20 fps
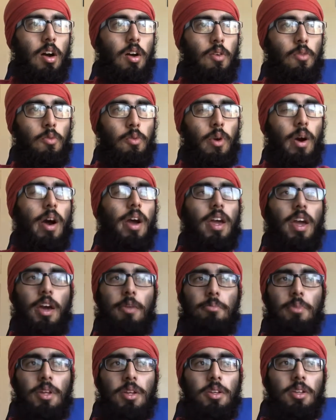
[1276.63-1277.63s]
why
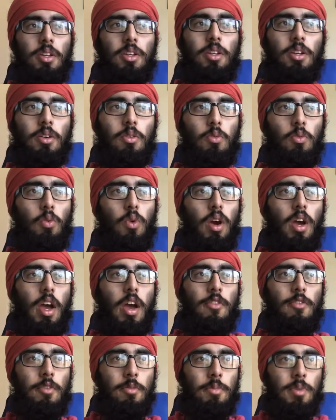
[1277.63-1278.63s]
I've been, you know, what
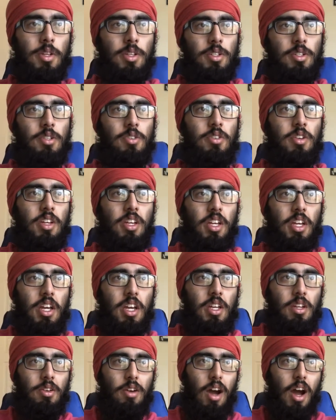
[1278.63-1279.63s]
have I been doing,
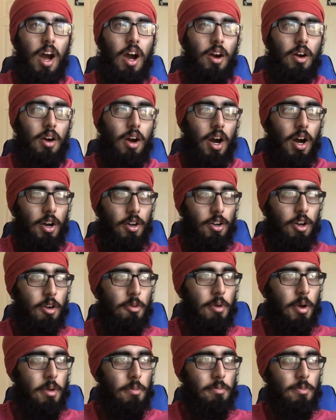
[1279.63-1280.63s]
and how
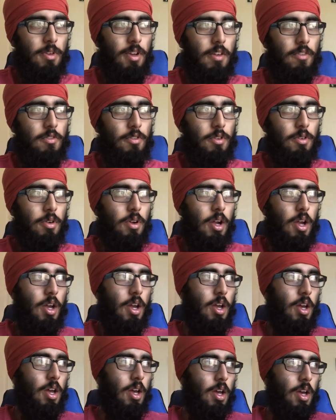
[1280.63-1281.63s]
come I've never
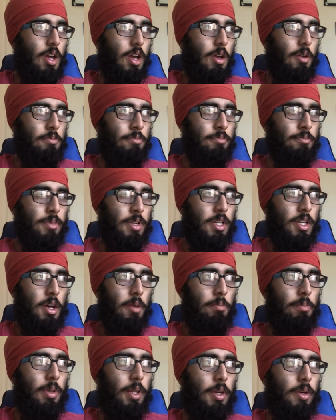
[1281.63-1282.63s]
been
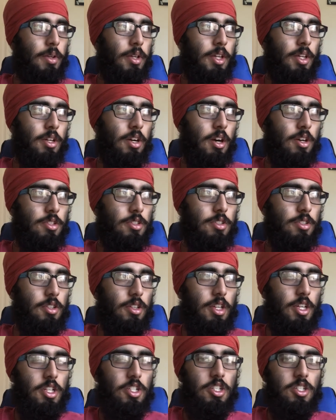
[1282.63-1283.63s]
uploading
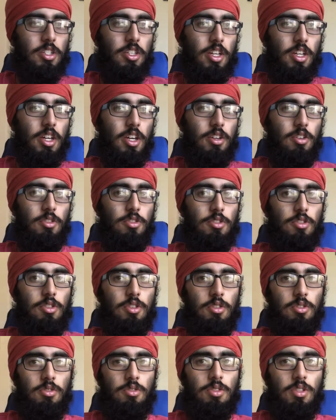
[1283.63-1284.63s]
constantly just like I used
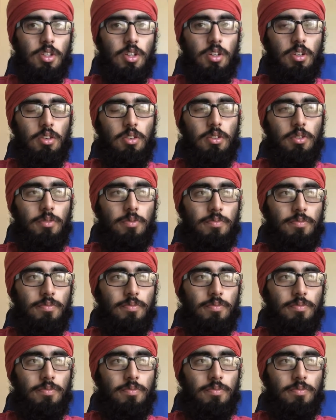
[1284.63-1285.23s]
to. So